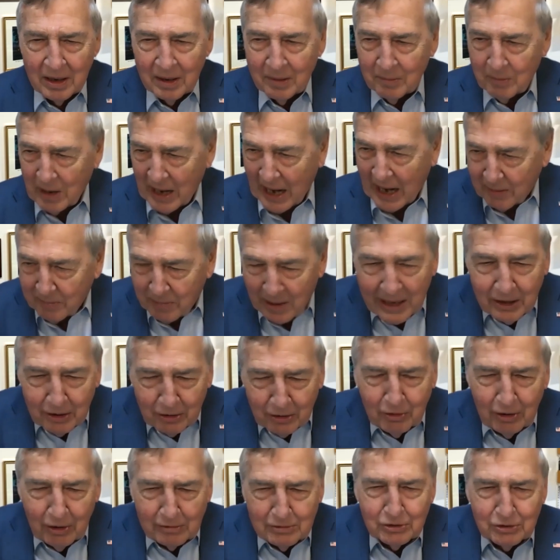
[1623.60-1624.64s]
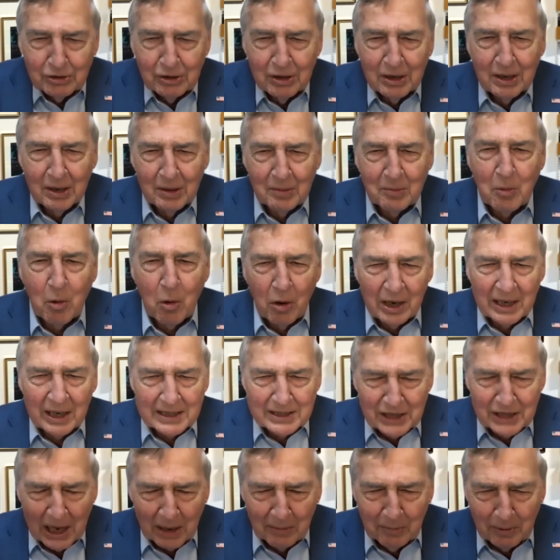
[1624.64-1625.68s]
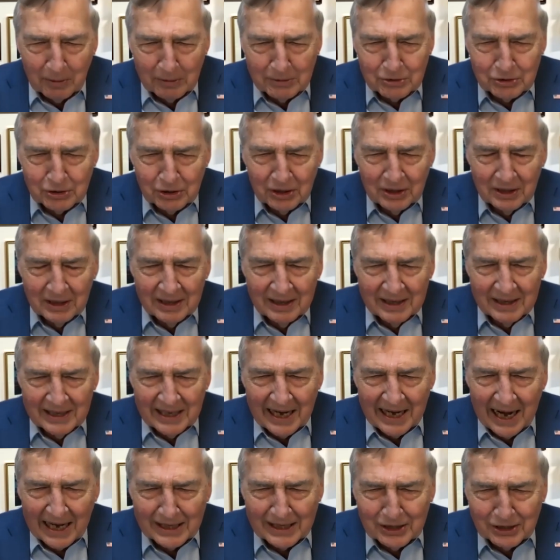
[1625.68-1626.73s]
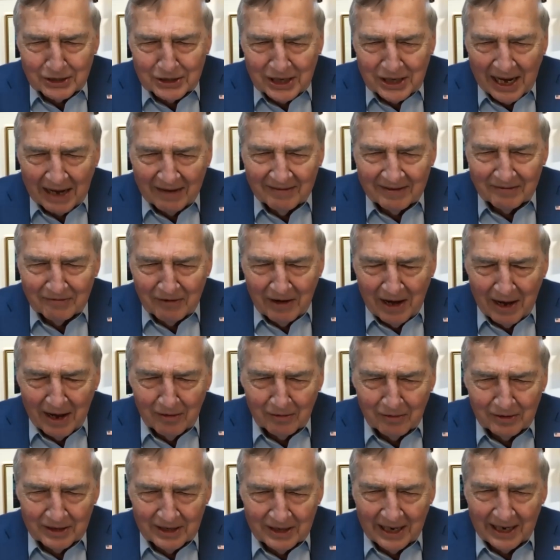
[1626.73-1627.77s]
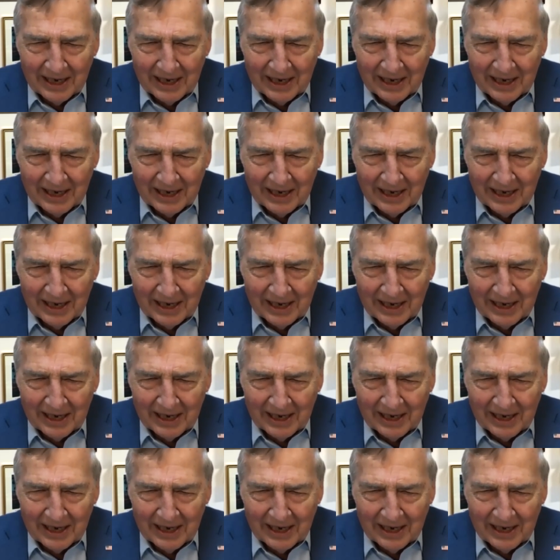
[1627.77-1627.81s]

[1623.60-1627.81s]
but I bet you there's more examples that I just haven't found.